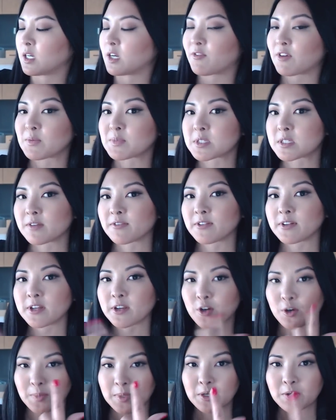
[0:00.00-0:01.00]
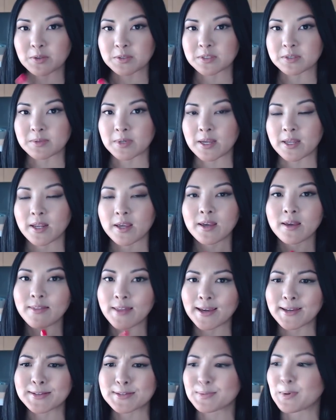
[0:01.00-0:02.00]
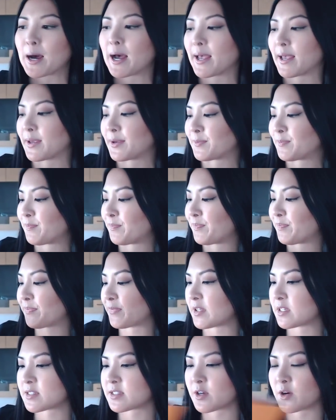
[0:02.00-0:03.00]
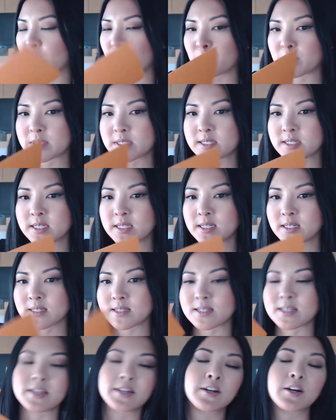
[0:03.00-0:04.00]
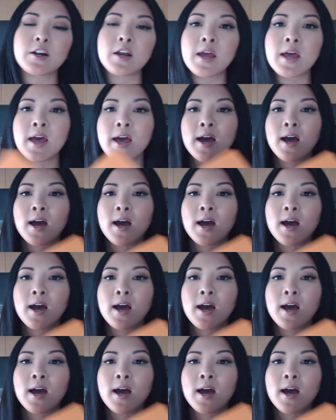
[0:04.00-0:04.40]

if I'm sniffling or my nose is red, that is why. So receipt is here.